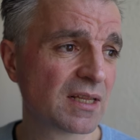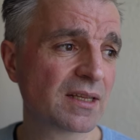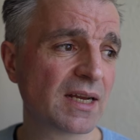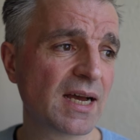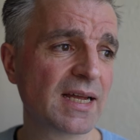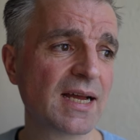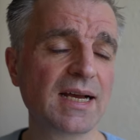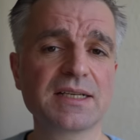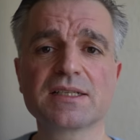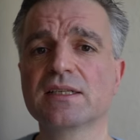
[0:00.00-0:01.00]
that I
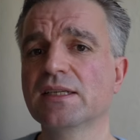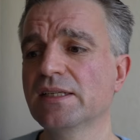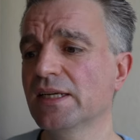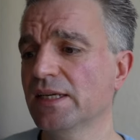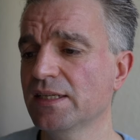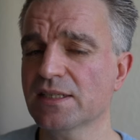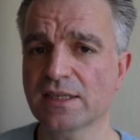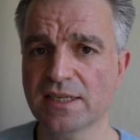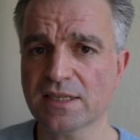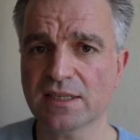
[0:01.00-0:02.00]
had an
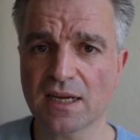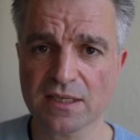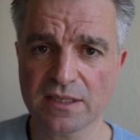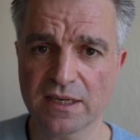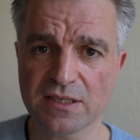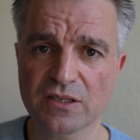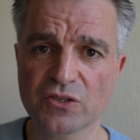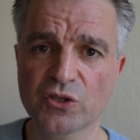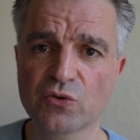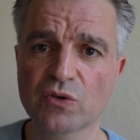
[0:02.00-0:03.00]
instant access
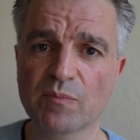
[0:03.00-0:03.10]
to